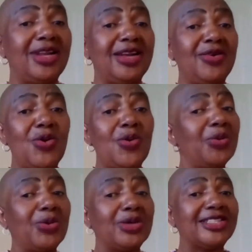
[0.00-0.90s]
No one
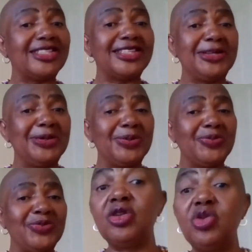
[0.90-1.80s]
will see you.
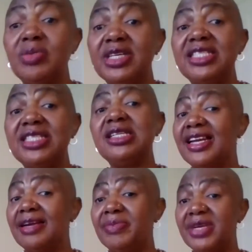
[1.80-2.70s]
You mentioned
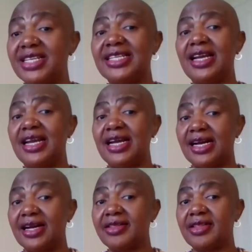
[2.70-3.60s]
mental
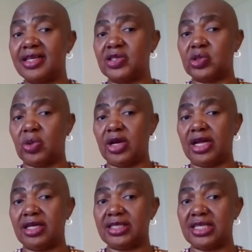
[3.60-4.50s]
health as well,
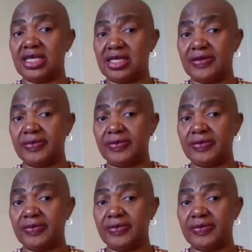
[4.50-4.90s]
isn't it?